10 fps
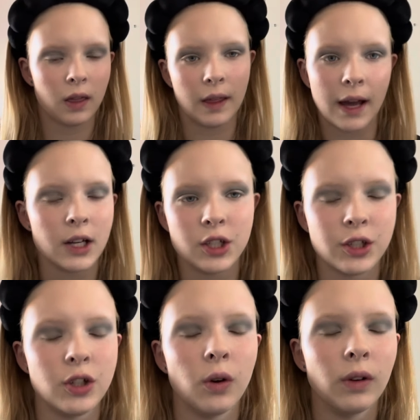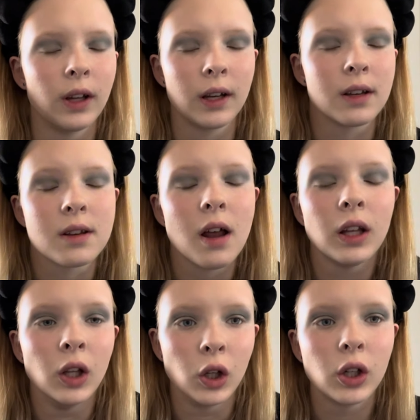like I just don't. Like it does not
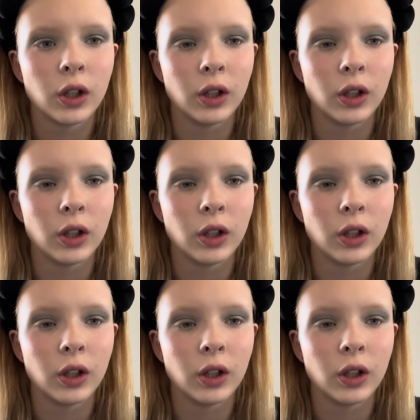look